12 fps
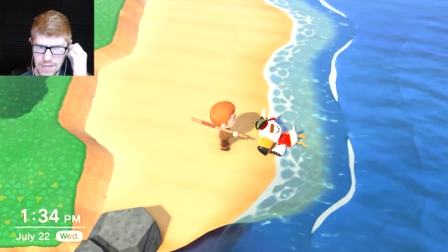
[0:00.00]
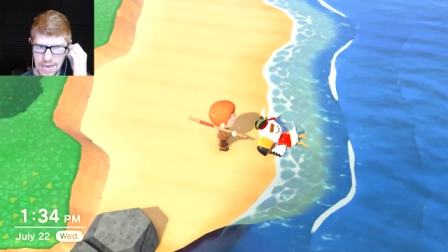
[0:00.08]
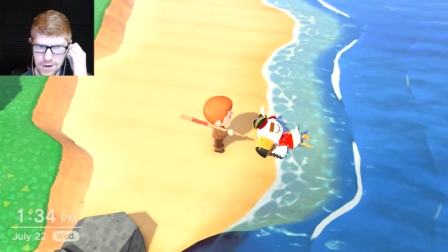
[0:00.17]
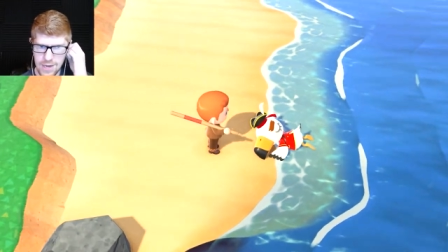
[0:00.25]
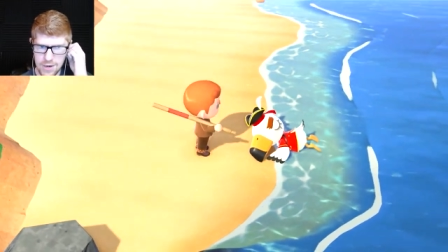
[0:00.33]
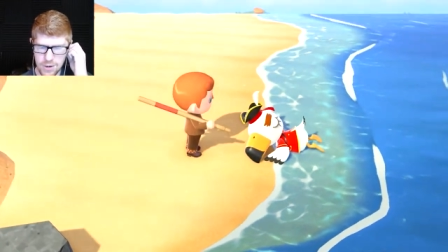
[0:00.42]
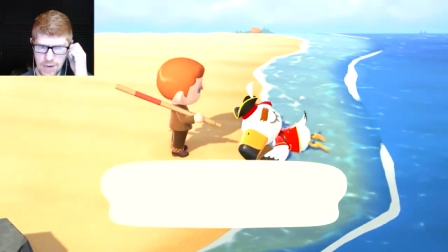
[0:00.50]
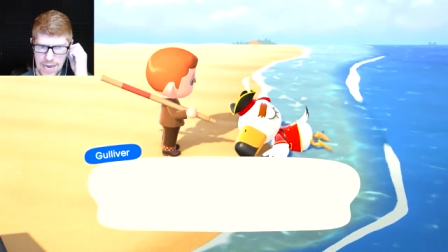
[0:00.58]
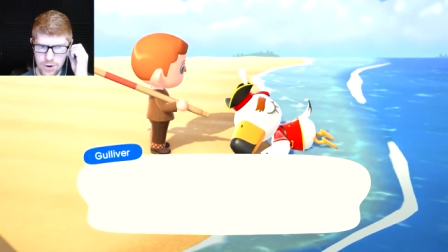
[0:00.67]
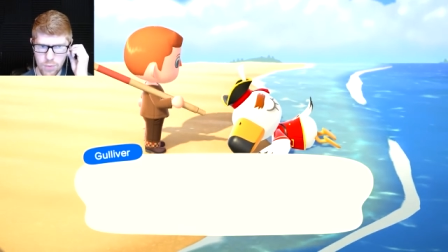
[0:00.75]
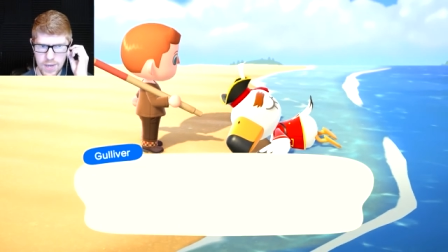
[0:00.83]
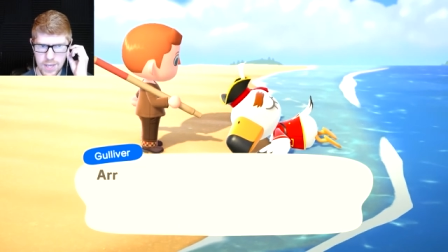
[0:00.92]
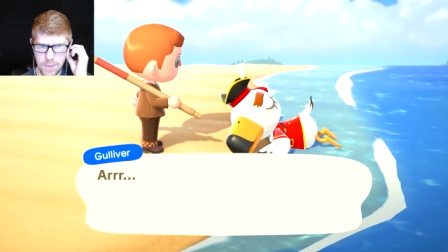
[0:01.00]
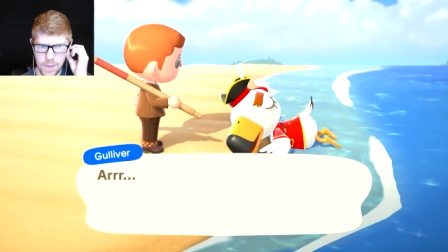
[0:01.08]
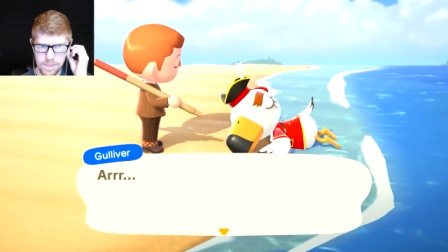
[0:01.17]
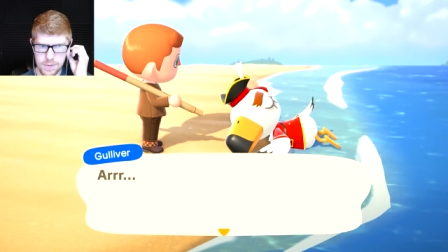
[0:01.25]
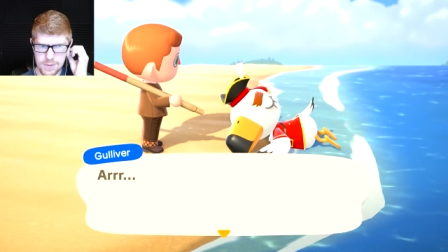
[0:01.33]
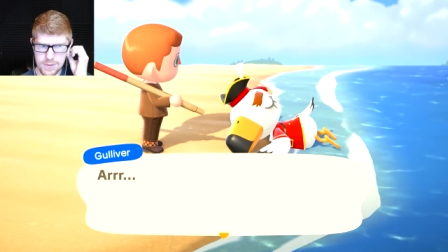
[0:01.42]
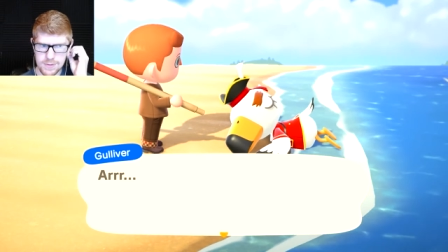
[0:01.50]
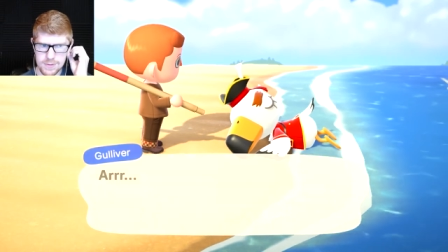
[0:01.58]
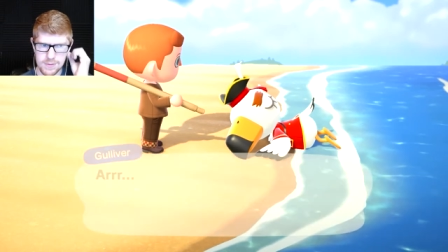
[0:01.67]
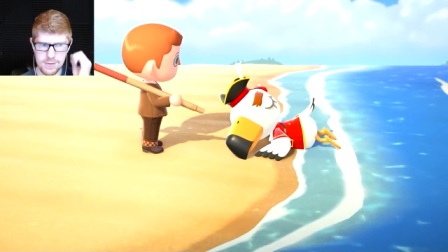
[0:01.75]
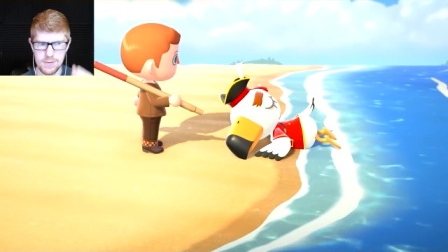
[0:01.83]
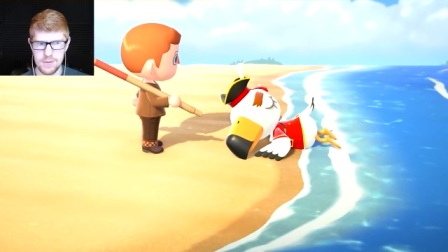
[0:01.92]
I don't, I don't know how to wake him up.
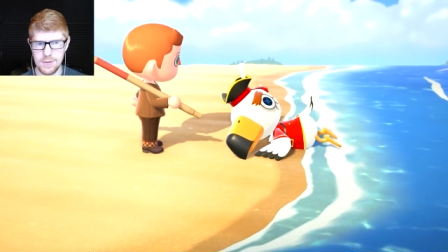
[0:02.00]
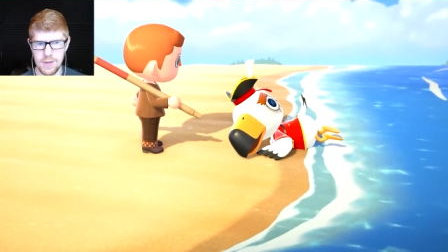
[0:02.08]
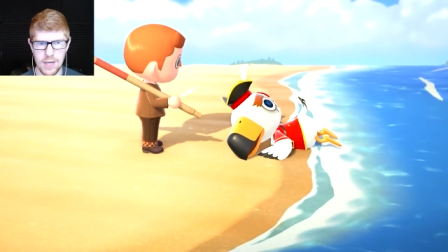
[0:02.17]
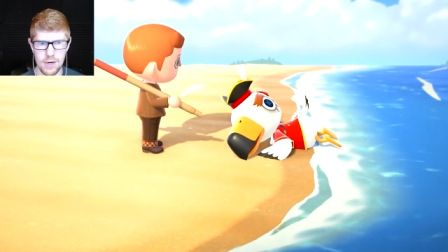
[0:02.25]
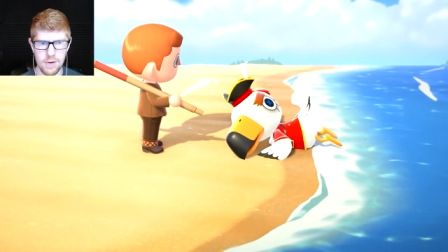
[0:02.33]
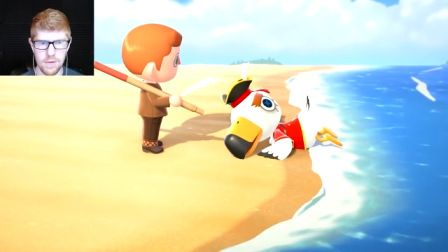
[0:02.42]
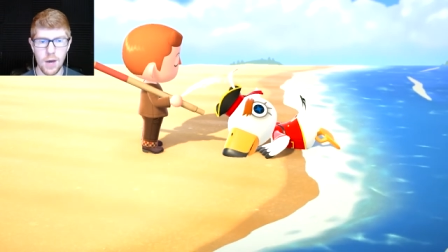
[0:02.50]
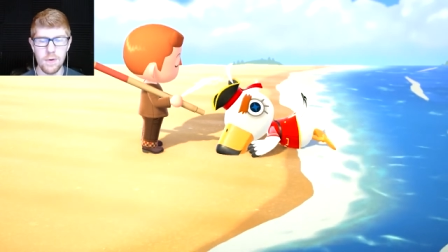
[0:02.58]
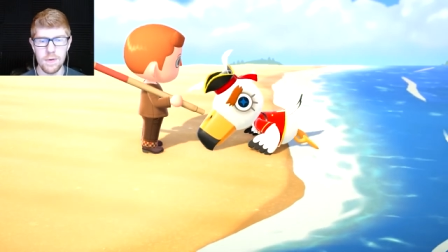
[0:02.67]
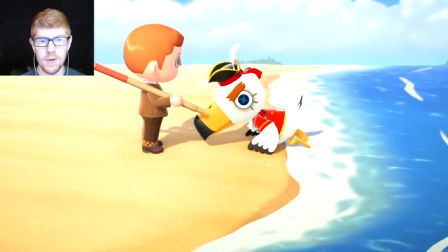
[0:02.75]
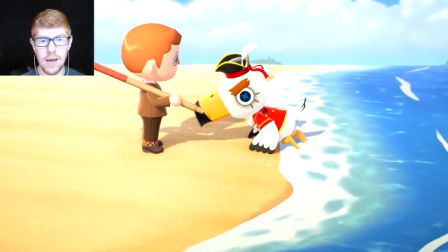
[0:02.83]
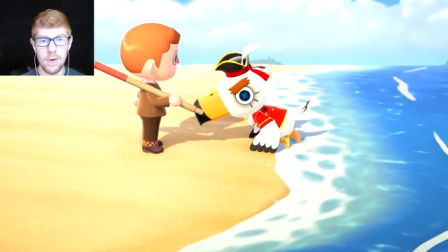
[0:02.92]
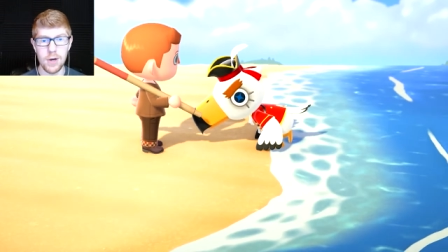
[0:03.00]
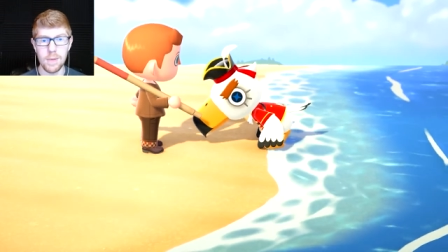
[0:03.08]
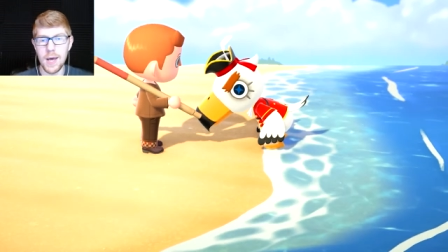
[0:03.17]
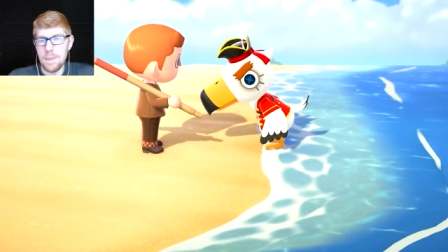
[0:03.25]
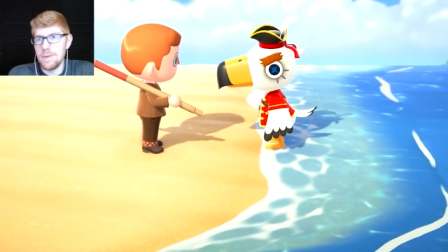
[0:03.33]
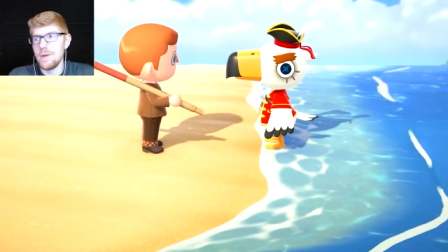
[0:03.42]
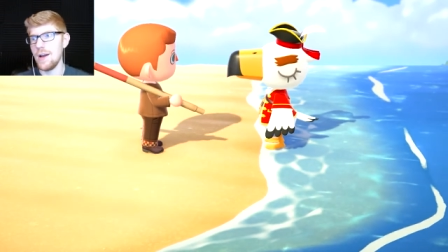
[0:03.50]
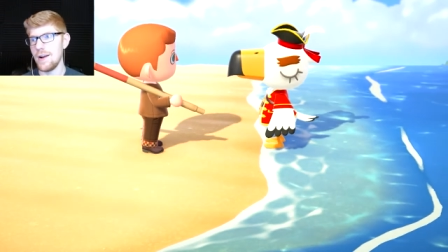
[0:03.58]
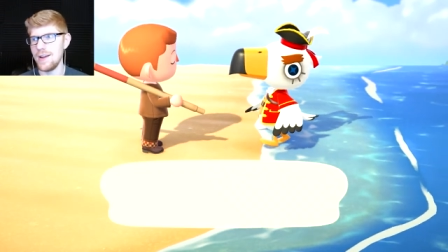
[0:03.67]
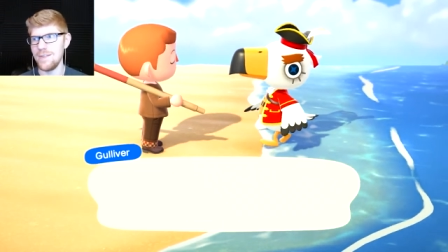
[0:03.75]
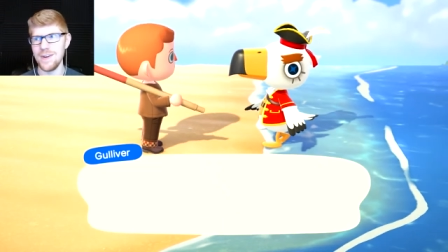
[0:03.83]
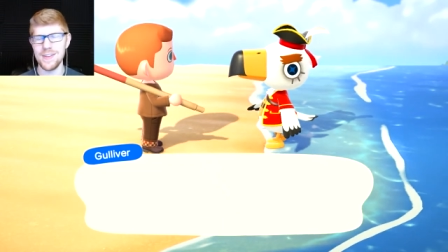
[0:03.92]
I don't know. Oh, I woke him up. All
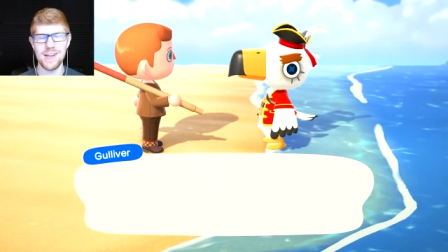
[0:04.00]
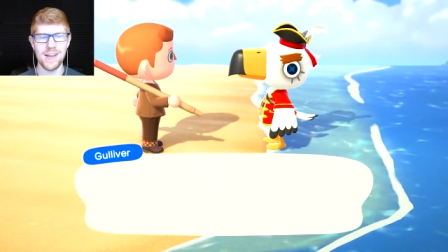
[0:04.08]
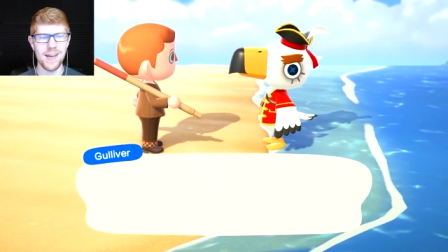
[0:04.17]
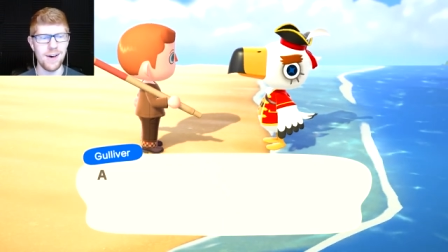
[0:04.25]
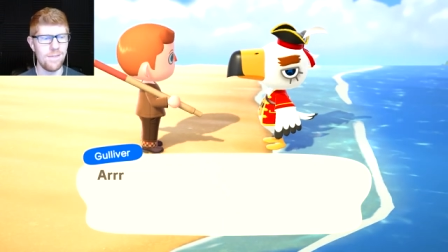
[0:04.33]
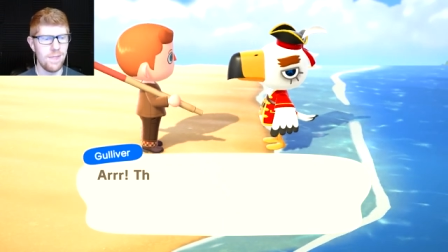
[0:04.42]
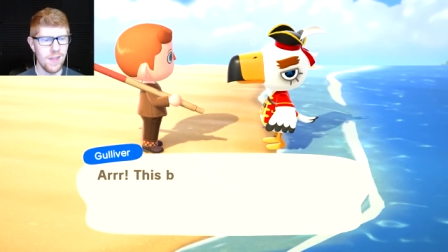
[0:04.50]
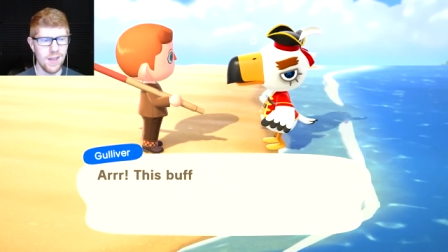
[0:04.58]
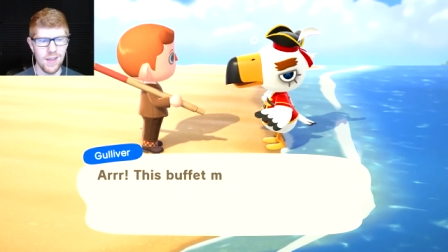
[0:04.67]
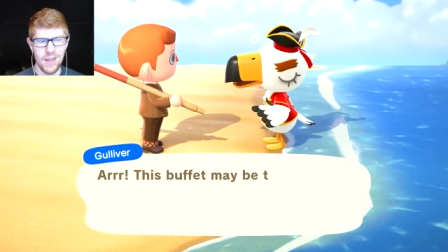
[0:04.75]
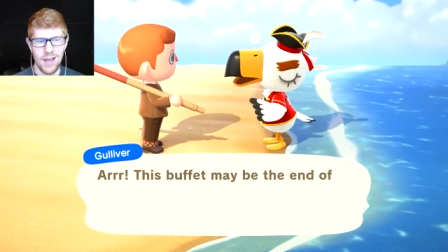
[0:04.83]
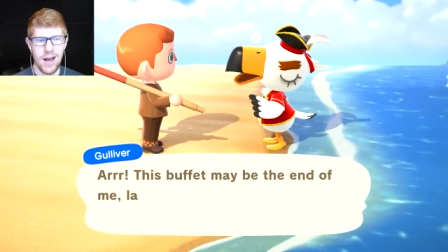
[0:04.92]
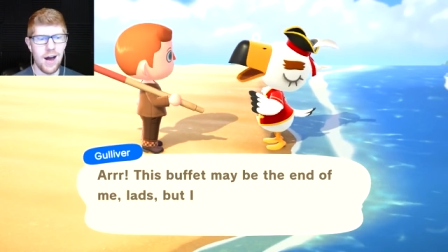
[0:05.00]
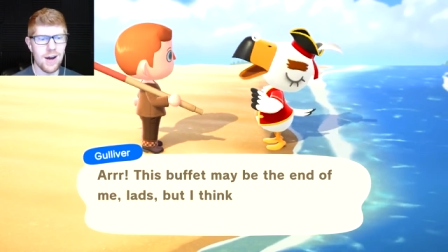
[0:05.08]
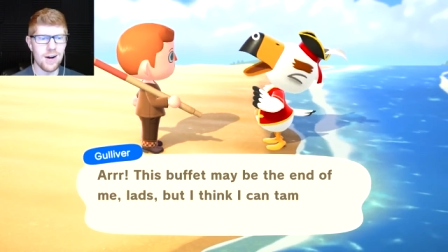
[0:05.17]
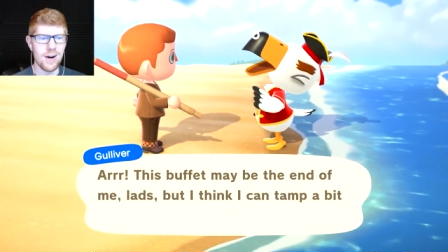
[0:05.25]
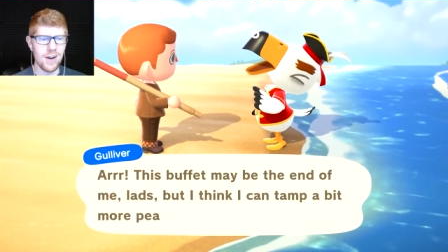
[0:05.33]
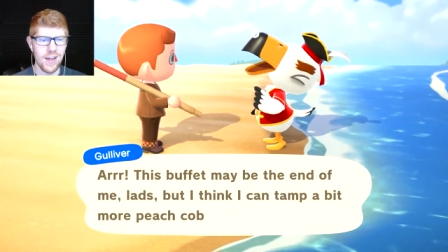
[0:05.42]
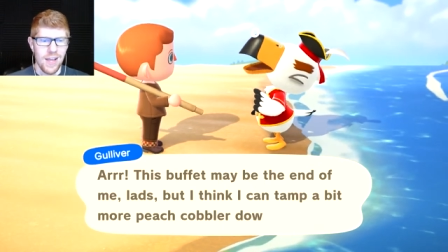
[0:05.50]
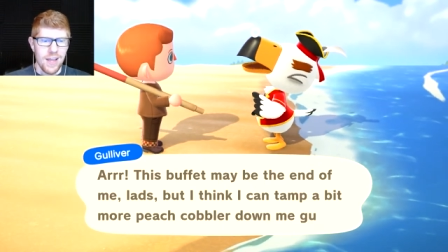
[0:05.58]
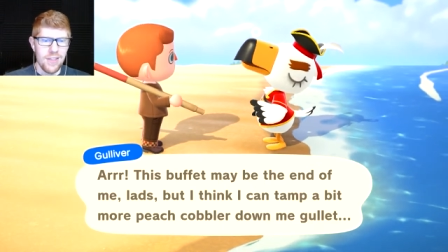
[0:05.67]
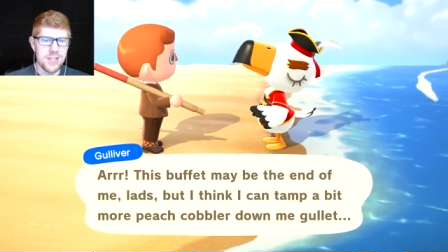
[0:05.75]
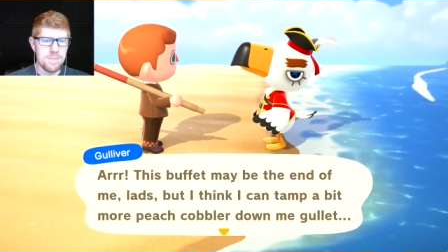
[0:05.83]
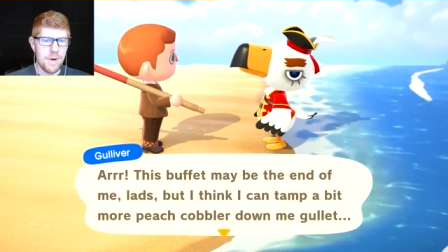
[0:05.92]
right, well, there you go. Arg,
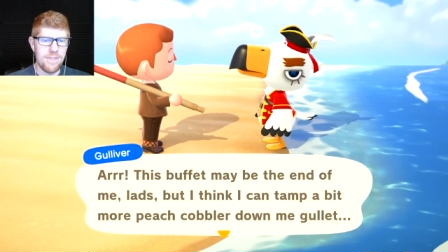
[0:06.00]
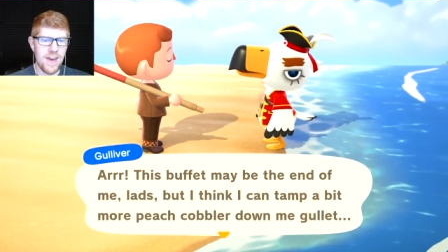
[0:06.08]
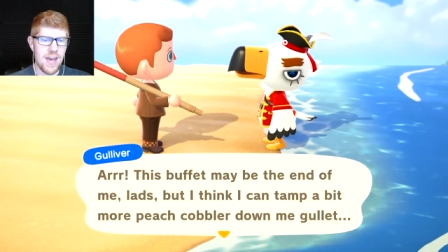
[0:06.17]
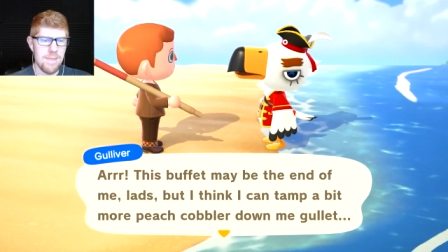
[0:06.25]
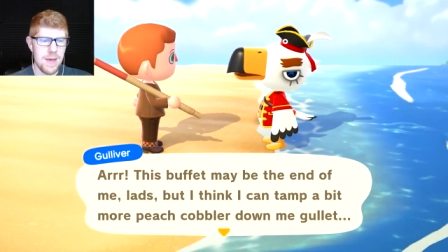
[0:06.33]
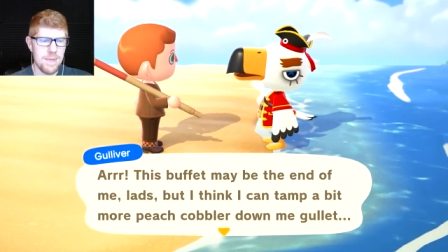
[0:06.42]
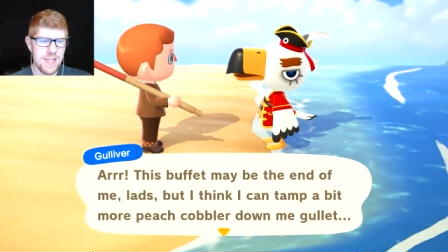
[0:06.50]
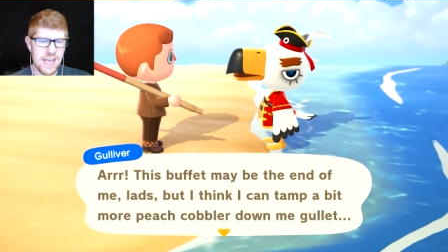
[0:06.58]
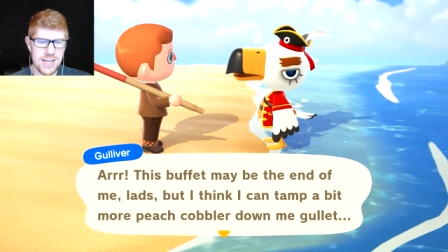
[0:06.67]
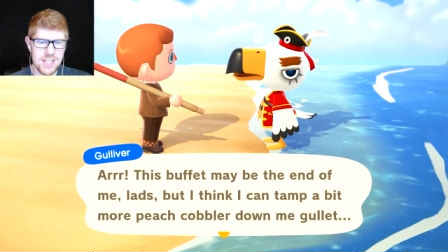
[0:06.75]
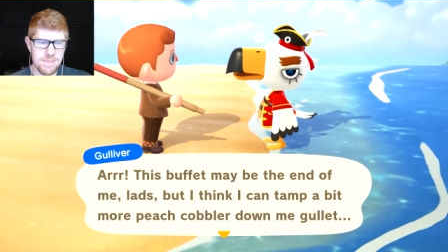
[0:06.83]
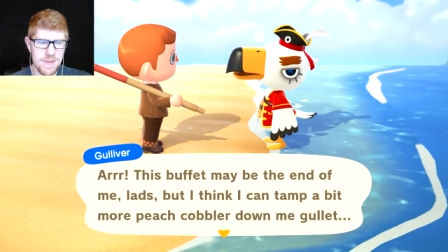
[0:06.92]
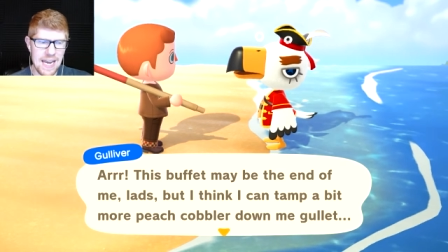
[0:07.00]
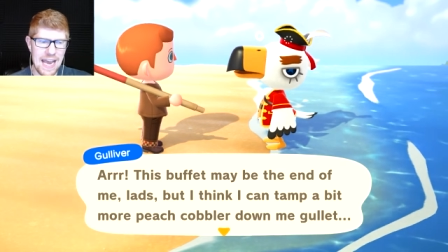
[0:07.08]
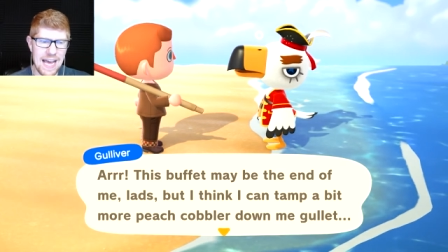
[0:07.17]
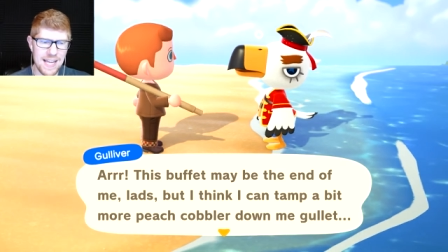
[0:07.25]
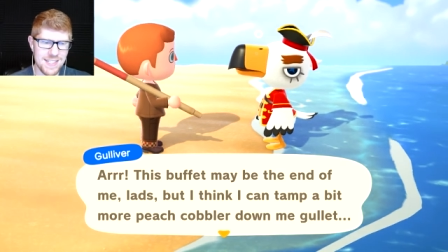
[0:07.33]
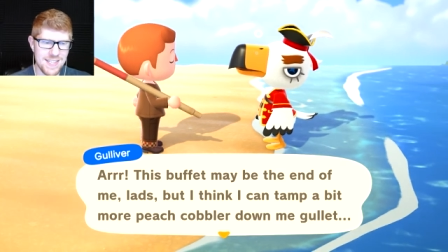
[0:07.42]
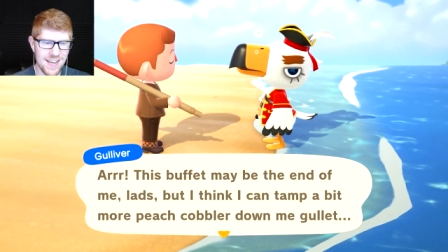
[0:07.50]
this buffet may be the end of me, lads,